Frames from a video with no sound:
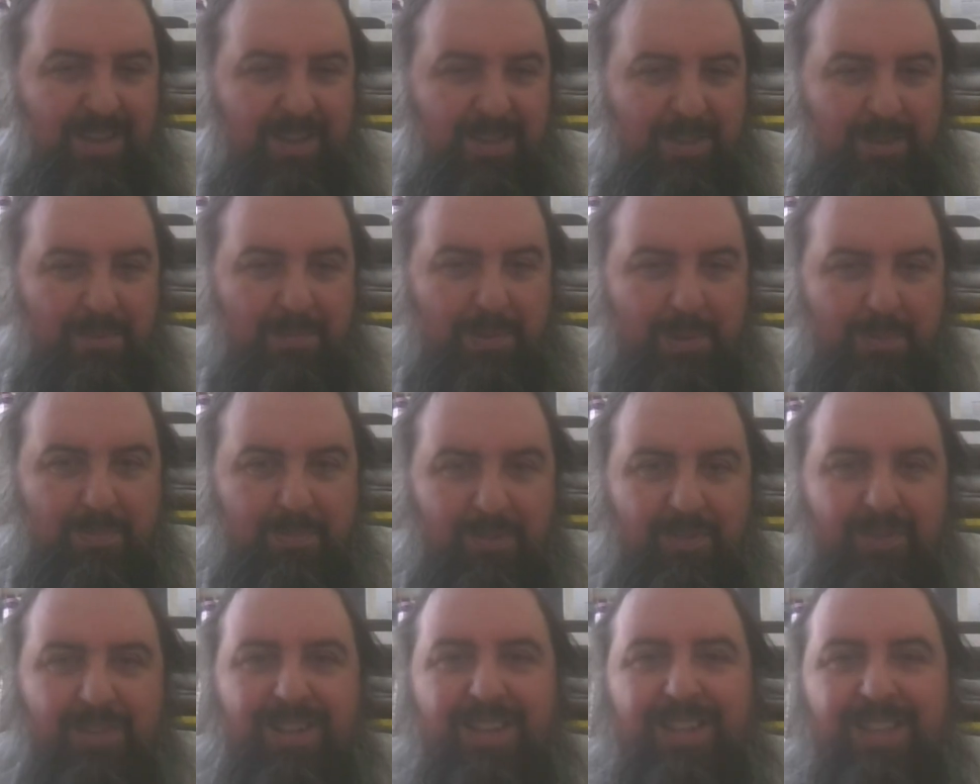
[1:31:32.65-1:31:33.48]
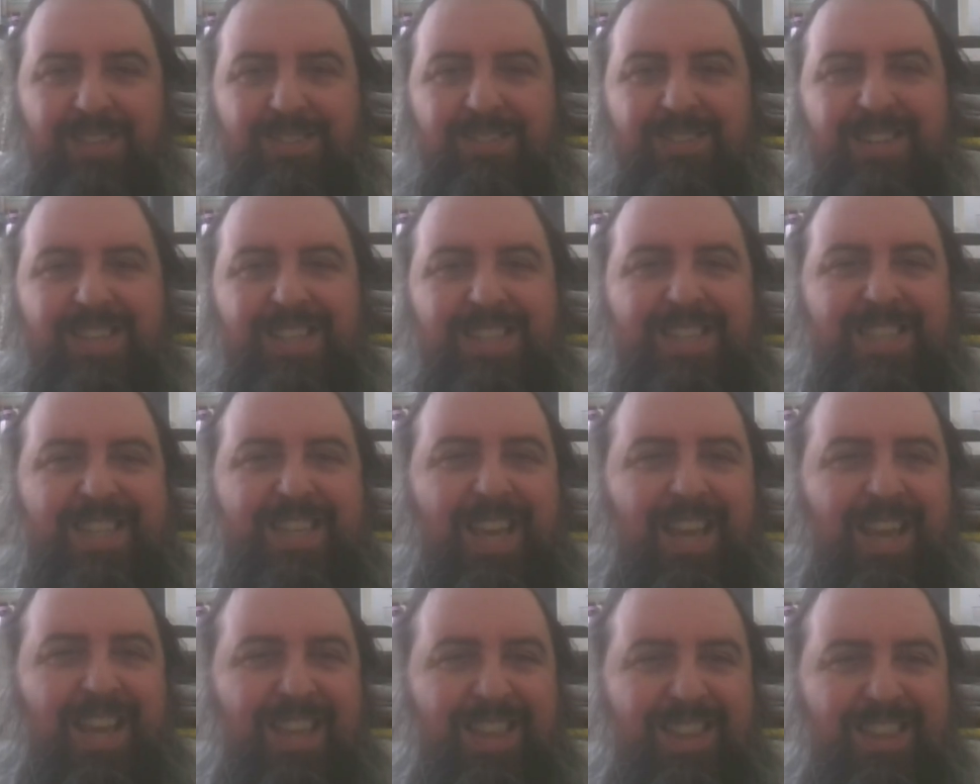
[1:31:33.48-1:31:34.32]
The people were literally
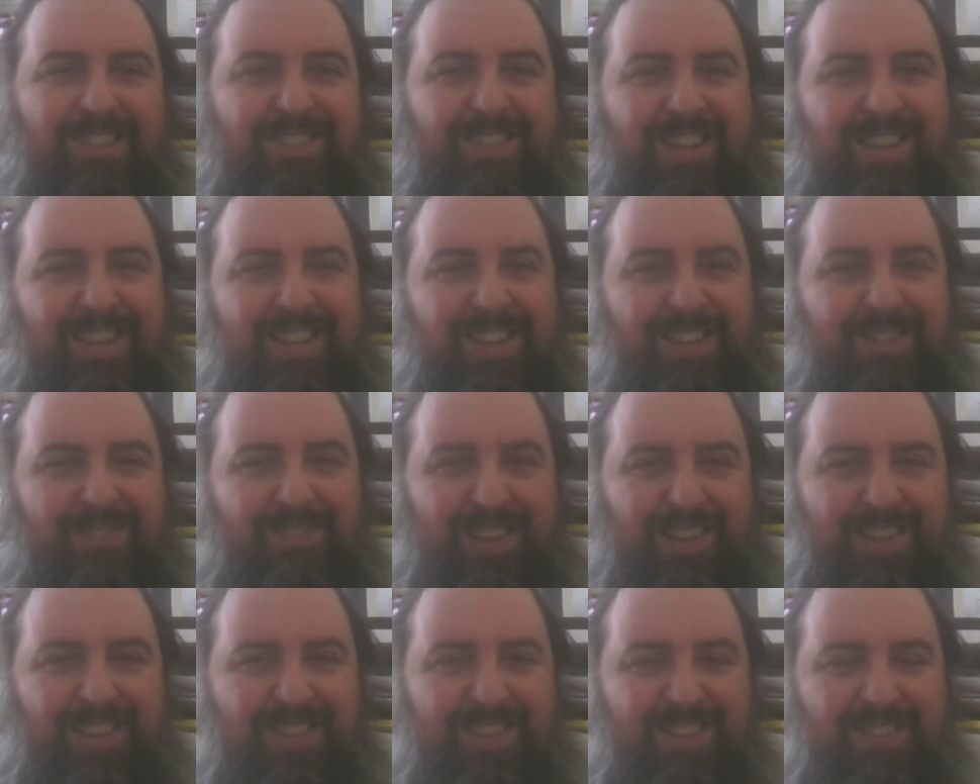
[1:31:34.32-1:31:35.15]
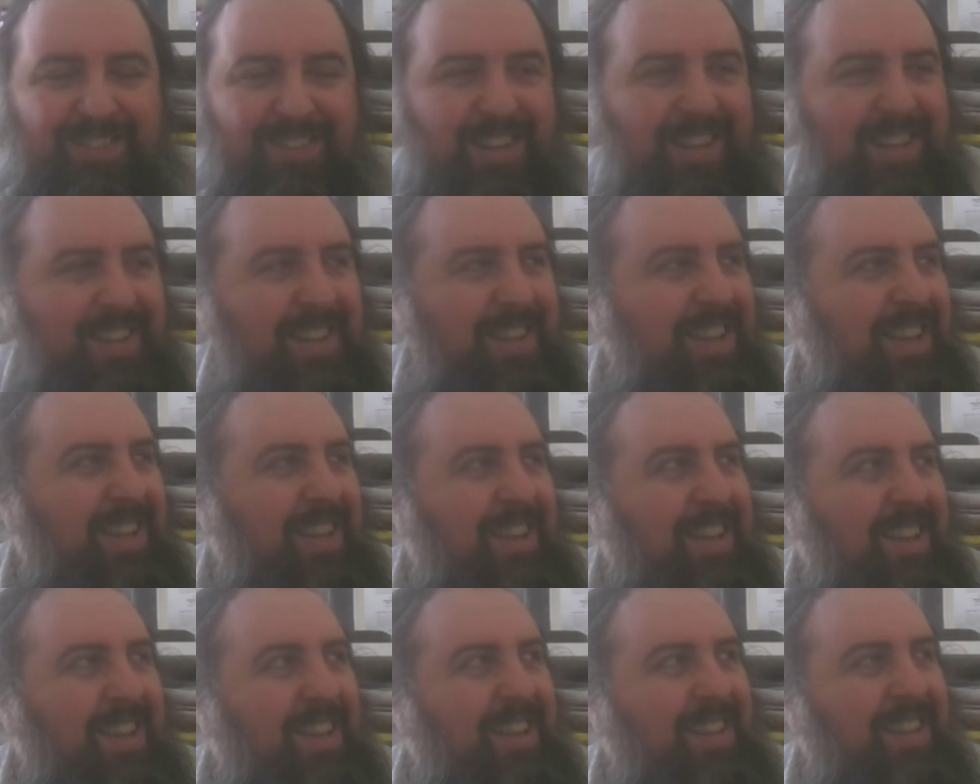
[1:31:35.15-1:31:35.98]
scared they were going to hit by the train
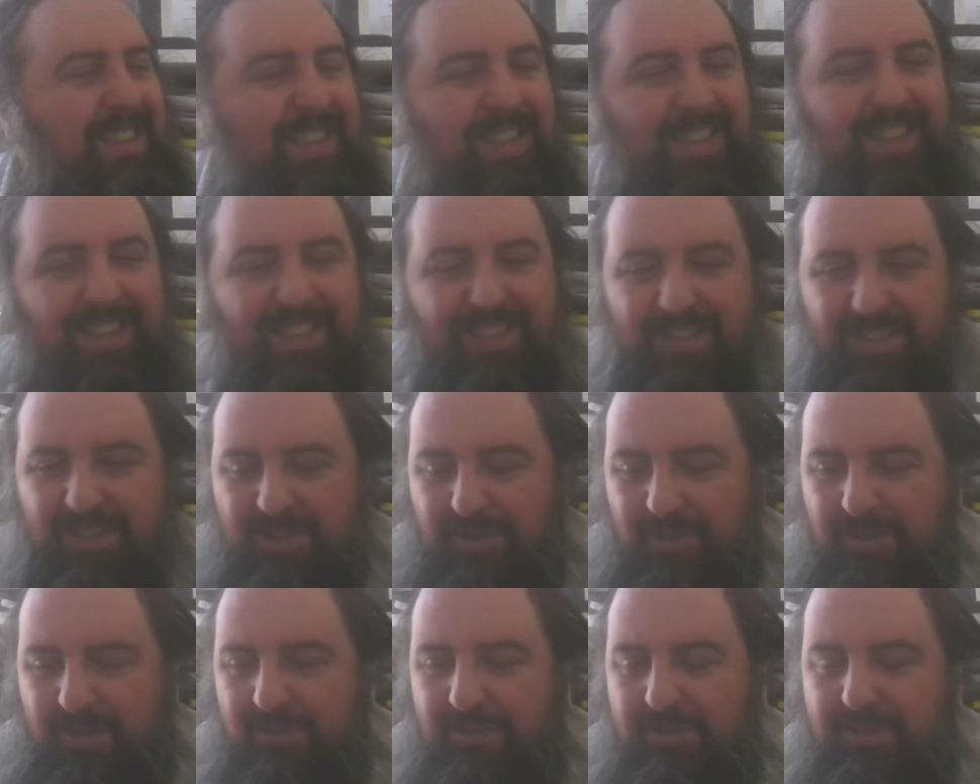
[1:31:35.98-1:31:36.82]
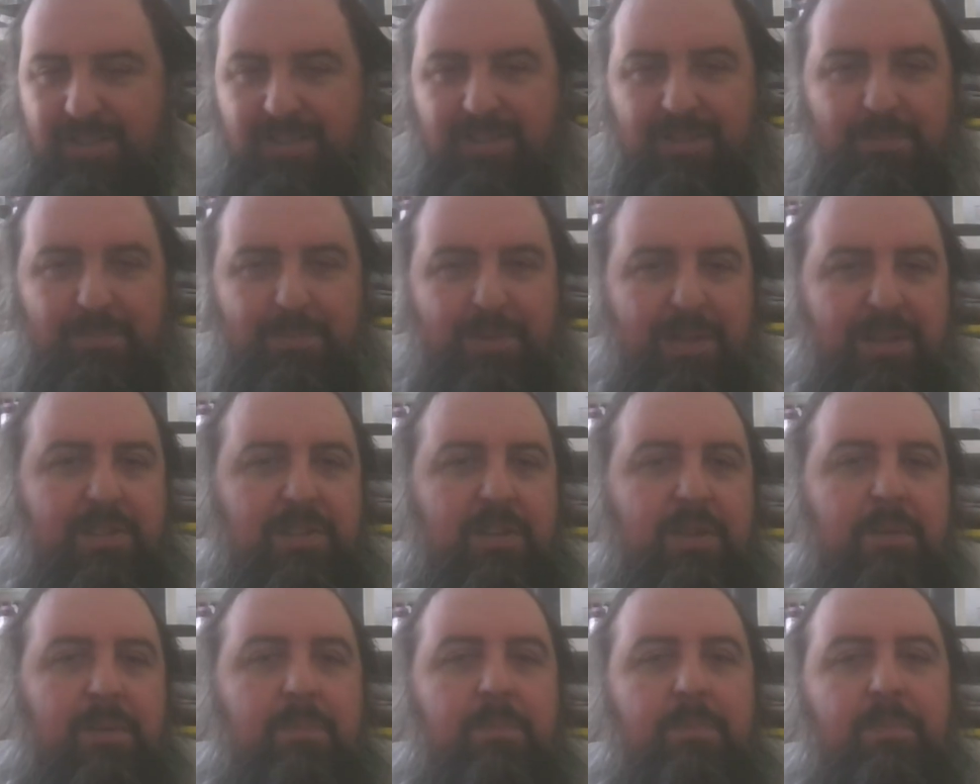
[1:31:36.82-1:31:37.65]
until they understood it was just a
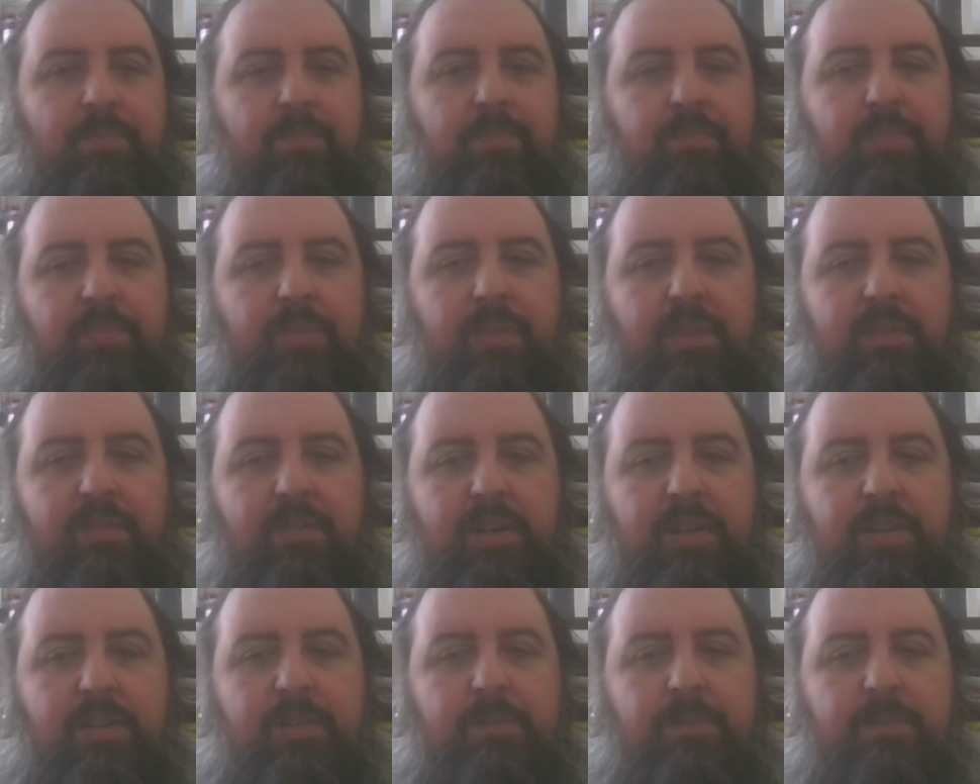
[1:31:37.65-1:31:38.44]
picture, right?